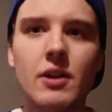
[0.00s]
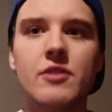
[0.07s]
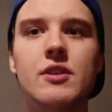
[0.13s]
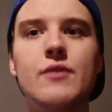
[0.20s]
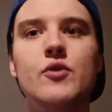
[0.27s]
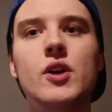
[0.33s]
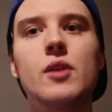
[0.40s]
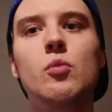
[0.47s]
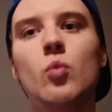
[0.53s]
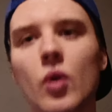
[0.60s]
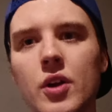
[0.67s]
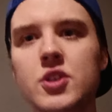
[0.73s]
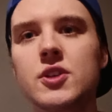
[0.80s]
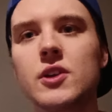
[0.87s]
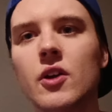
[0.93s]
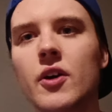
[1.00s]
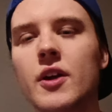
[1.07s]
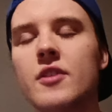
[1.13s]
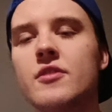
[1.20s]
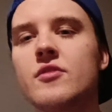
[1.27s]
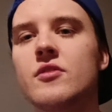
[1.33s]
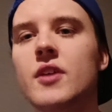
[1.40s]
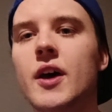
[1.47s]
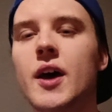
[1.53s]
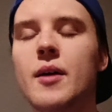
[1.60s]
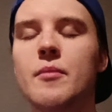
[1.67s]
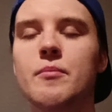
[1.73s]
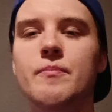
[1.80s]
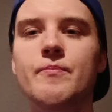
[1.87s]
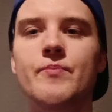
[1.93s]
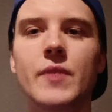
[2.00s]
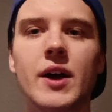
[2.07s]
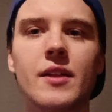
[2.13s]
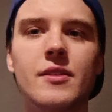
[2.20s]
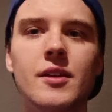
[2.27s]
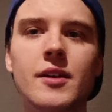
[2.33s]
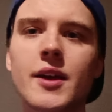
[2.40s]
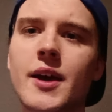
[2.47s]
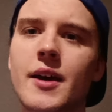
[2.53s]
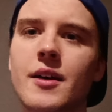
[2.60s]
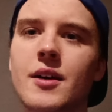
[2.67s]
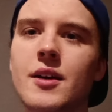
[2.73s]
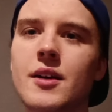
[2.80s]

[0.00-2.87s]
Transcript: Let's see if we could hit 100 likes. Yeah.